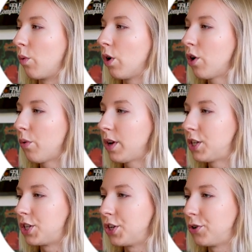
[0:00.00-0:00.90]
we're going
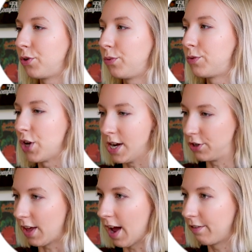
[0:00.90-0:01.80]
to
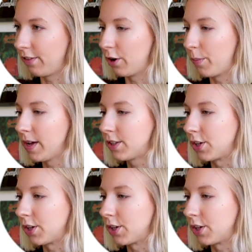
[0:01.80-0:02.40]
change that a little bit.